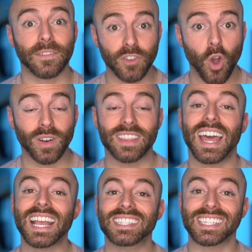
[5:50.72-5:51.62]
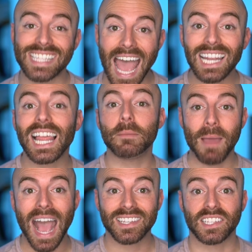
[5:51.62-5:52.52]
have noted that as a satellite
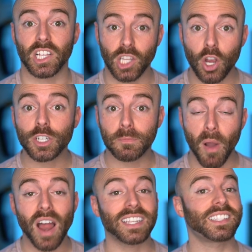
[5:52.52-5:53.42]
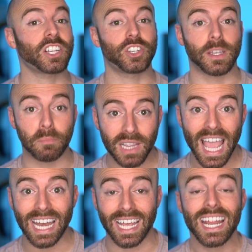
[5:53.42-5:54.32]
passes a large body such as a
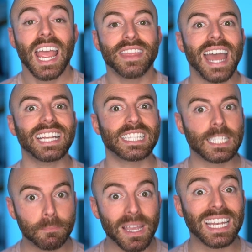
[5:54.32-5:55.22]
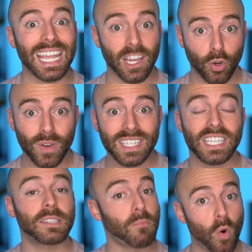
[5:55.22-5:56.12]
planet, that its speed
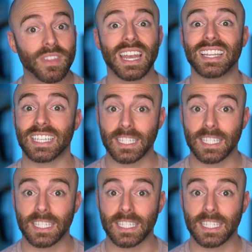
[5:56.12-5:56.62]
increases more than is